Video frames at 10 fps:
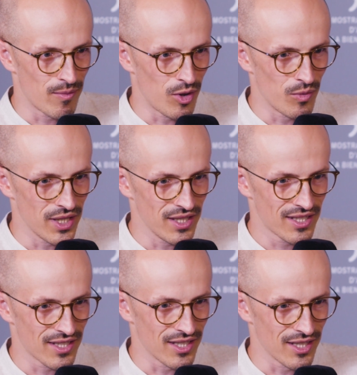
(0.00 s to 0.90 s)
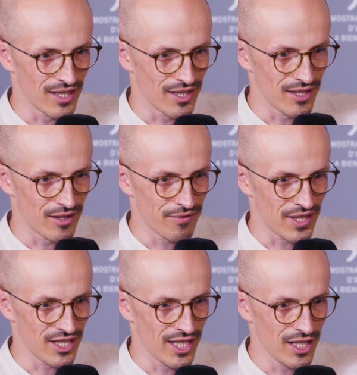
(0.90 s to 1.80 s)
I'm always uh,
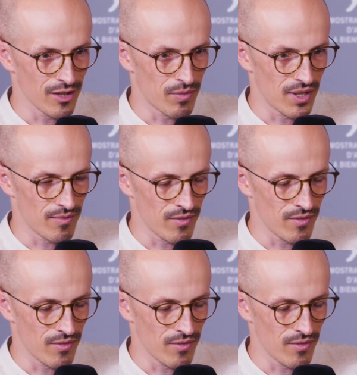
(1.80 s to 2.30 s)
fascinated by,